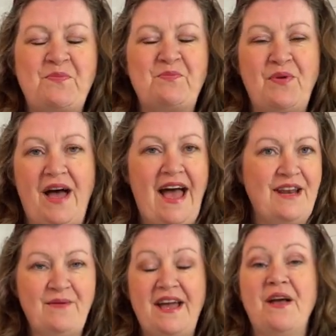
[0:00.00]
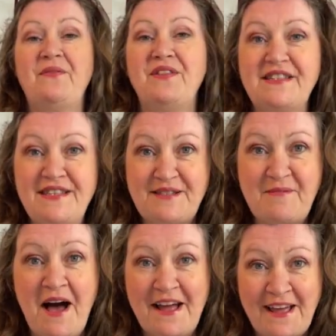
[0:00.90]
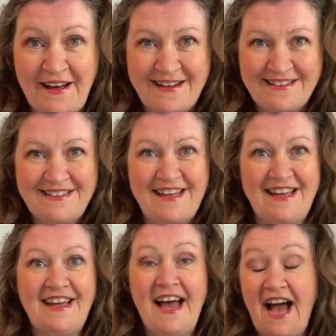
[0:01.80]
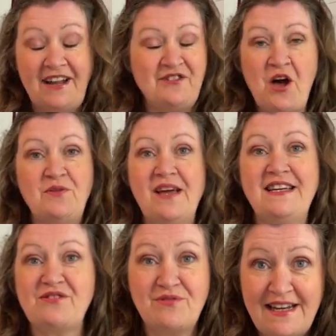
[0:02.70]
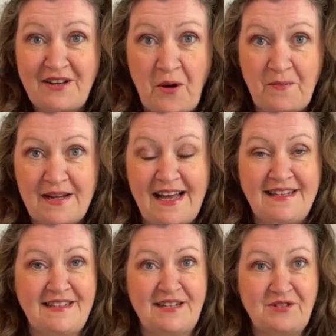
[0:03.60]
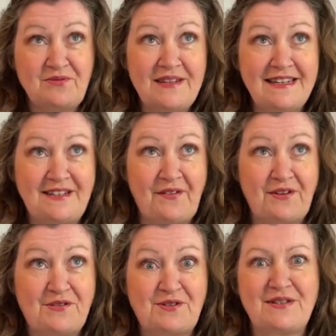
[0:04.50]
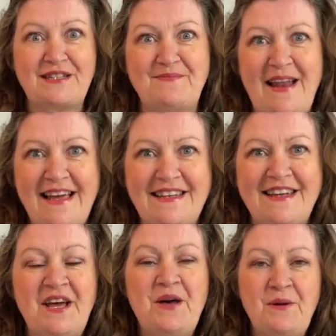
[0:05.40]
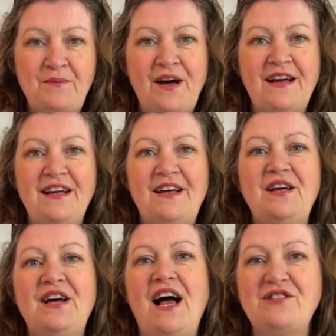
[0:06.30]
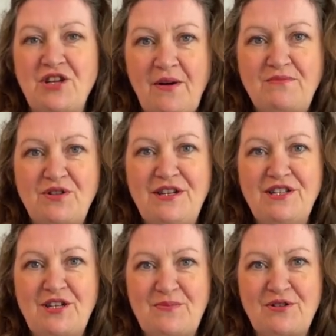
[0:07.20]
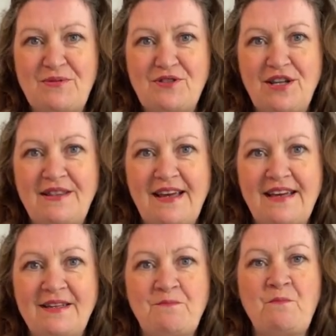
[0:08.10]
But anyway, this is my idea. I know it's really complicated. It's really difficult to explain. But so I'm doing a subscription thing,